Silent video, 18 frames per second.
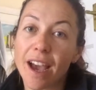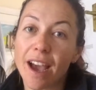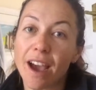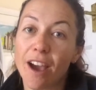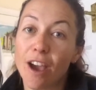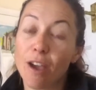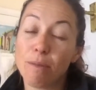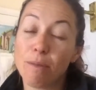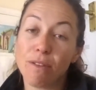
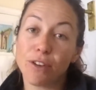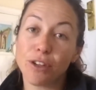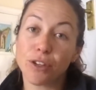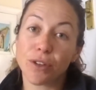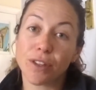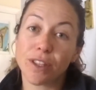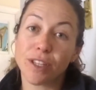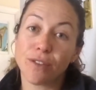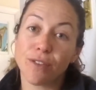I hope you've
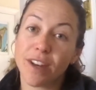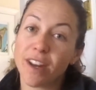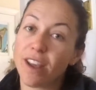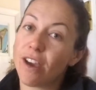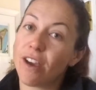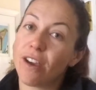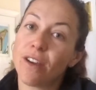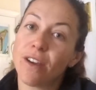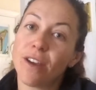enjoyed this
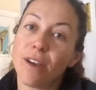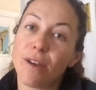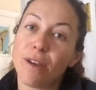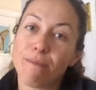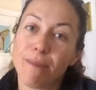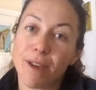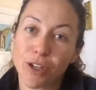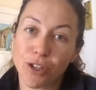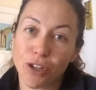video.
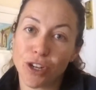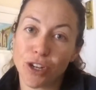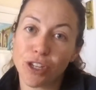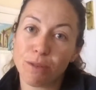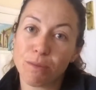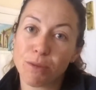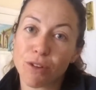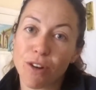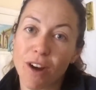Make sure you
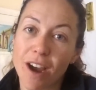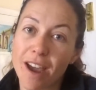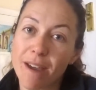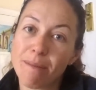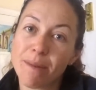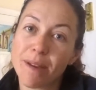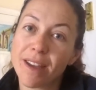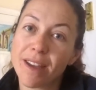subscribe